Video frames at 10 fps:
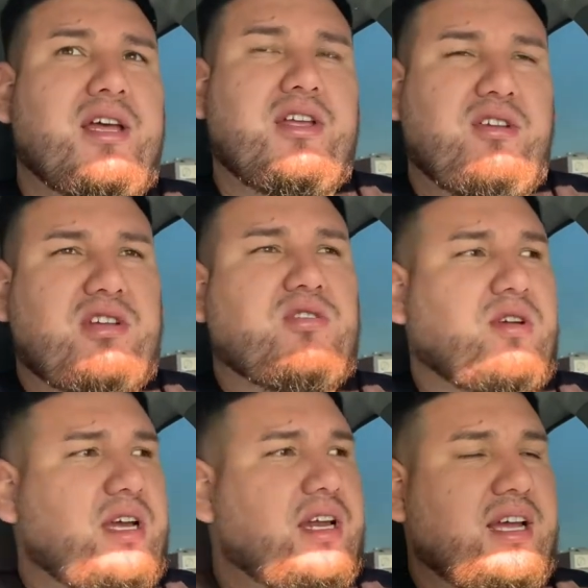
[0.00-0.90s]
you guys go
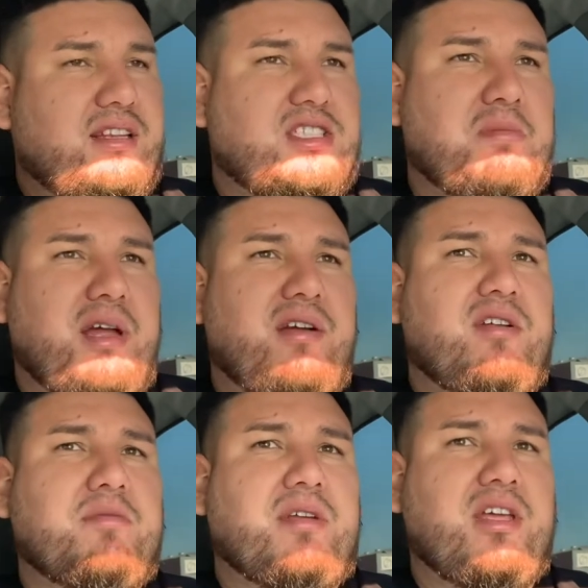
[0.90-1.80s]
ahead and hit the supplier
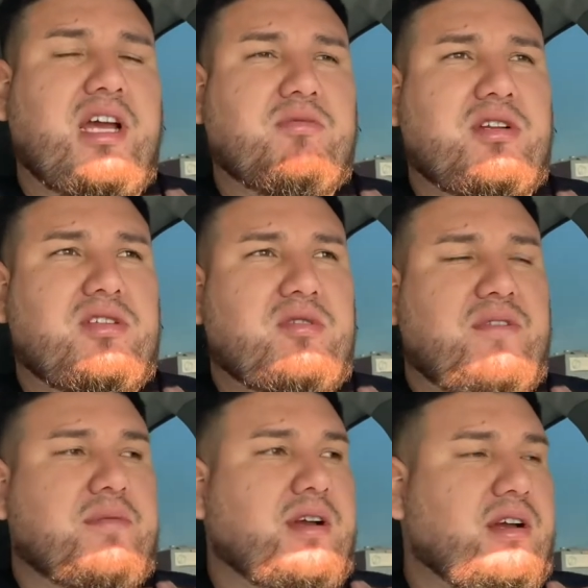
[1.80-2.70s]
up that you guys want to do that
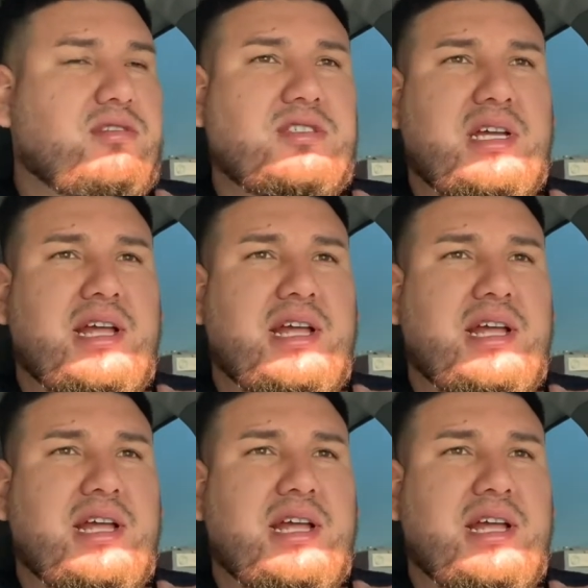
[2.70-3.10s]
from your house.